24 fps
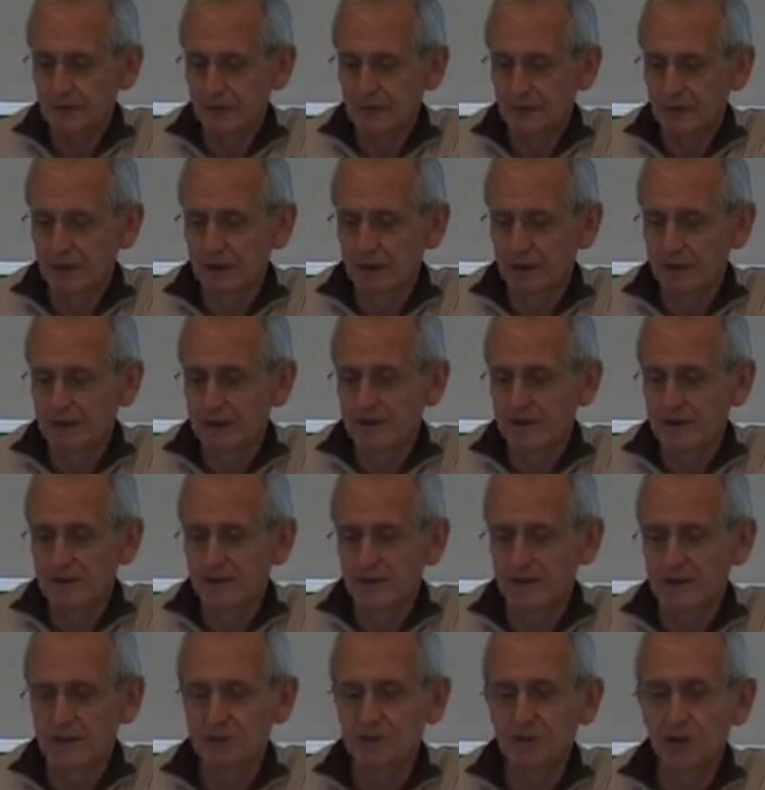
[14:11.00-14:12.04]
The
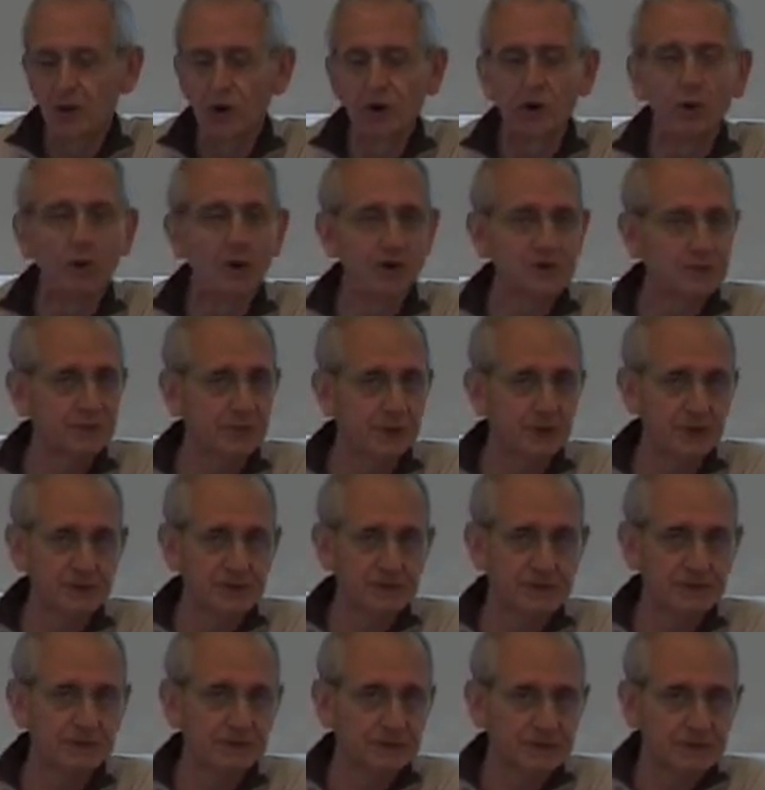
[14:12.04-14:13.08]
CEO was
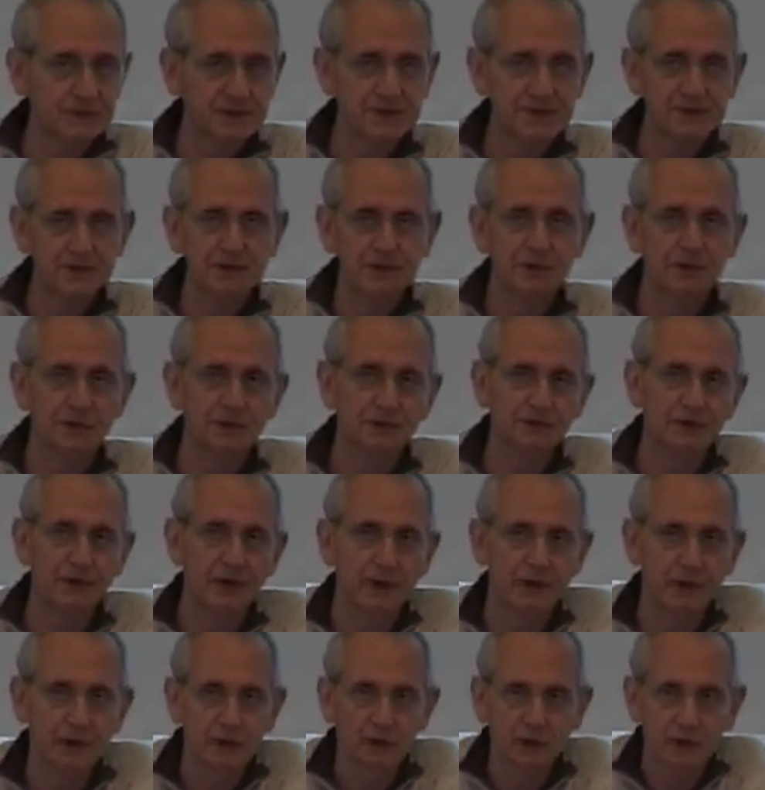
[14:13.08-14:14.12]
present, the CEO of the
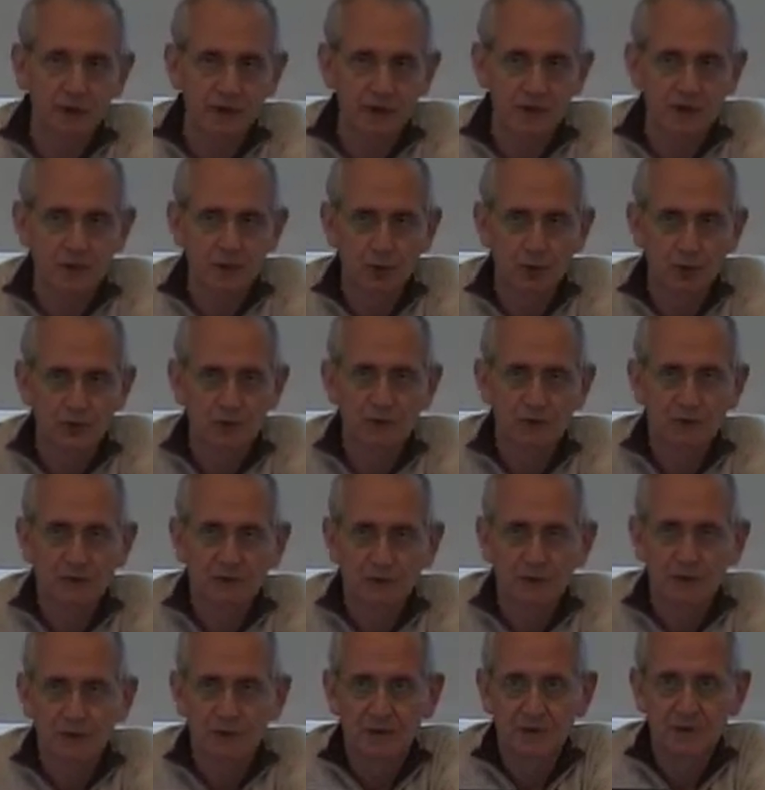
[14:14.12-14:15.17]
acute
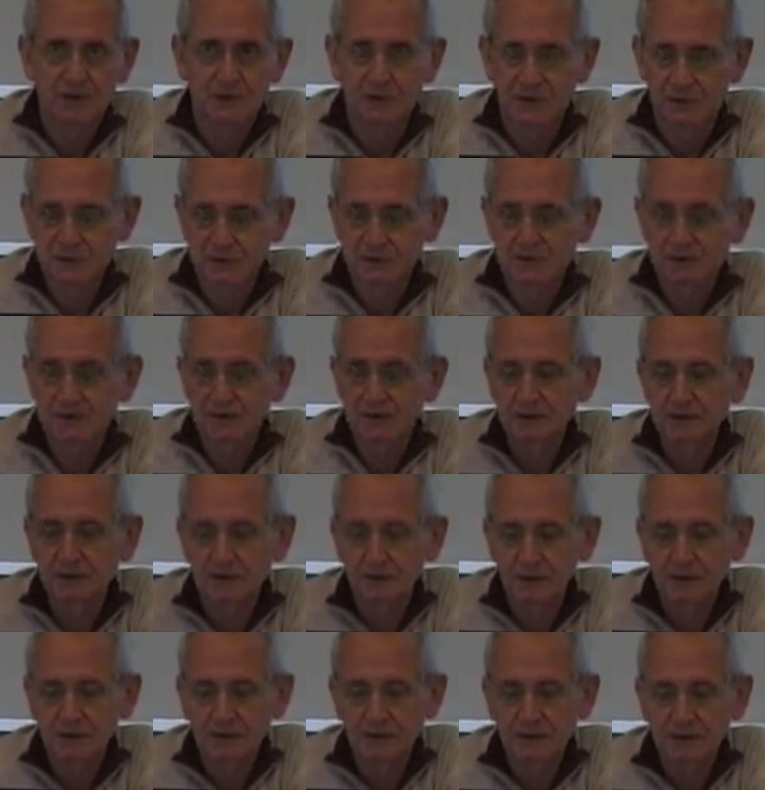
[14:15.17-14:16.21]
hospital was present in the
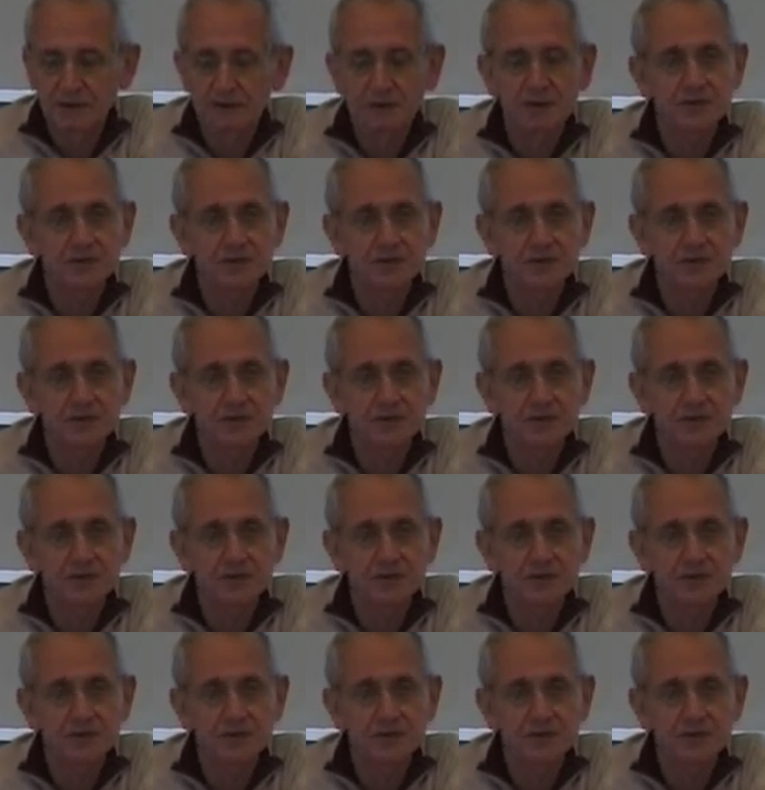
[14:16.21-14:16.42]
meeting.